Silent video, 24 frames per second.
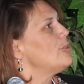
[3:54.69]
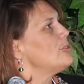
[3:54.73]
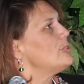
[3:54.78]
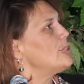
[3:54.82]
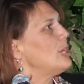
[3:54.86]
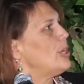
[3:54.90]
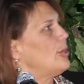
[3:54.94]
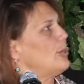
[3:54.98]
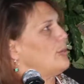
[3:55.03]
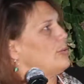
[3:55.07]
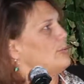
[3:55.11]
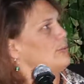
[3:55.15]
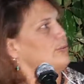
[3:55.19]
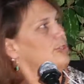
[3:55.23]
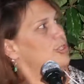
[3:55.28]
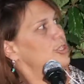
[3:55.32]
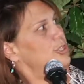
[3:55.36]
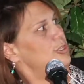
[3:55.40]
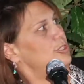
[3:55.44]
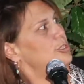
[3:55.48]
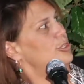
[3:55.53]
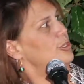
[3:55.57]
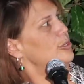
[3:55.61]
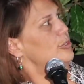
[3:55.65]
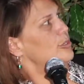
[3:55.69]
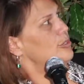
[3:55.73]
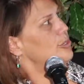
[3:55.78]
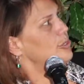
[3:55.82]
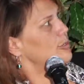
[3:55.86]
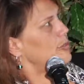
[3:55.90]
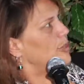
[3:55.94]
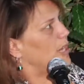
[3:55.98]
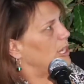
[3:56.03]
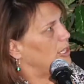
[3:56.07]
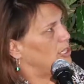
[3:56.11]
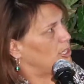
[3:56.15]
So to choose
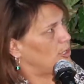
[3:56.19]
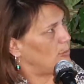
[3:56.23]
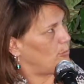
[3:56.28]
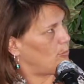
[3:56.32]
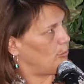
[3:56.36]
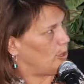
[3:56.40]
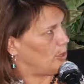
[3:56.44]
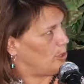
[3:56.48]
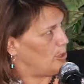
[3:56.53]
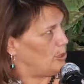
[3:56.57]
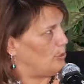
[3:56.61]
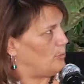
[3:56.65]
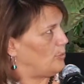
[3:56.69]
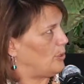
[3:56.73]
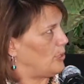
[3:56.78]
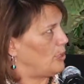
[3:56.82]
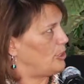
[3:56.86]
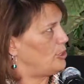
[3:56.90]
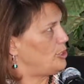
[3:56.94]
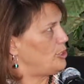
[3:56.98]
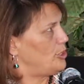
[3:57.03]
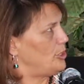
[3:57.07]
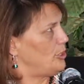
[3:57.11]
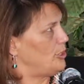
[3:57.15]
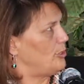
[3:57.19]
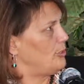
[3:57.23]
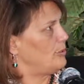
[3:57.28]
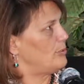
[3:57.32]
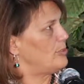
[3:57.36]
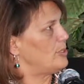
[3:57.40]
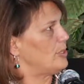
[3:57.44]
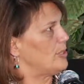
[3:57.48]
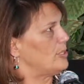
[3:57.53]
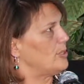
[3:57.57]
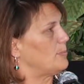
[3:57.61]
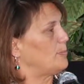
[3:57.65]
your agent, what you want to
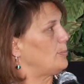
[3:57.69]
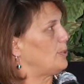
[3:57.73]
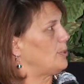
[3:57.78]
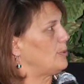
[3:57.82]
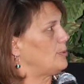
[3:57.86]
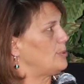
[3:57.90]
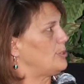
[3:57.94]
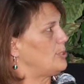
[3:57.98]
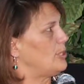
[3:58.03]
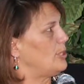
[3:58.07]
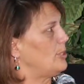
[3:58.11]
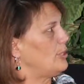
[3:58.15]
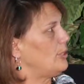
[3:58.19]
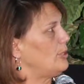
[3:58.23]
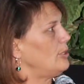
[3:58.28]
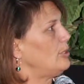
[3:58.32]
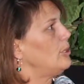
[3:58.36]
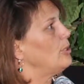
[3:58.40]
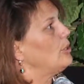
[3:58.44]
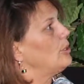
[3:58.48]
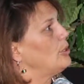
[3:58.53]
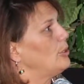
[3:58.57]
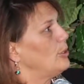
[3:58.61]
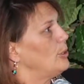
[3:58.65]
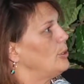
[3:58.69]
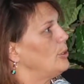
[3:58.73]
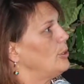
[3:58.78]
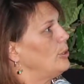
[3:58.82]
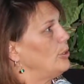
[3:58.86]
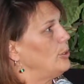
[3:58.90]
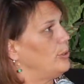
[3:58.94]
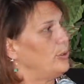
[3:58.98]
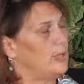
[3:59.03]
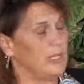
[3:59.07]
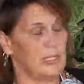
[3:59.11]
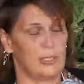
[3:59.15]
choose is a person
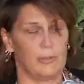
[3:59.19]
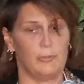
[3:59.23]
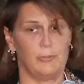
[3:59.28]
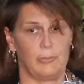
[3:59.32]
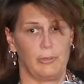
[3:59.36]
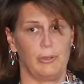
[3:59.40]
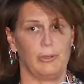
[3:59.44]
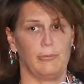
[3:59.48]
who is